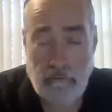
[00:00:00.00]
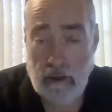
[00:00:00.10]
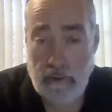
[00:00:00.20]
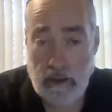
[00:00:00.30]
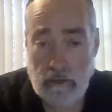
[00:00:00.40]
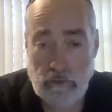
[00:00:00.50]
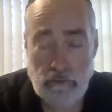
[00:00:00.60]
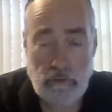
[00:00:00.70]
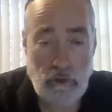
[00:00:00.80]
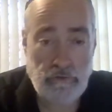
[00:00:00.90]
of
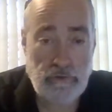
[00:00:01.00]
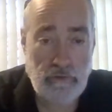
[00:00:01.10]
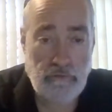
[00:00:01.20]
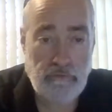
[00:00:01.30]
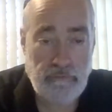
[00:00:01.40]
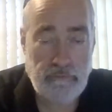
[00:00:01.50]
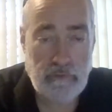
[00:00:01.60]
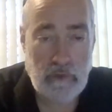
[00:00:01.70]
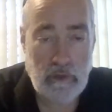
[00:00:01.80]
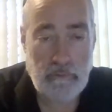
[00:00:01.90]
Rabbi
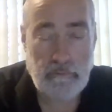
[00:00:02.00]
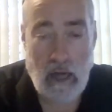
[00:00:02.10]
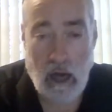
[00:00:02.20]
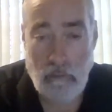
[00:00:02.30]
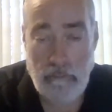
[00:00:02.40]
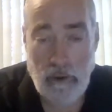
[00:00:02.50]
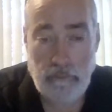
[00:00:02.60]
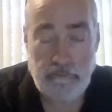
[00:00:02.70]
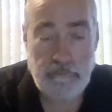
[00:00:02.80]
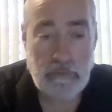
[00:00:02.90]
Yosef um,
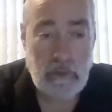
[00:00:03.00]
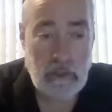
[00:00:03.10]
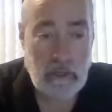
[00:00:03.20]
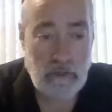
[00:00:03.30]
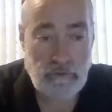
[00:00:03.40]
Albo,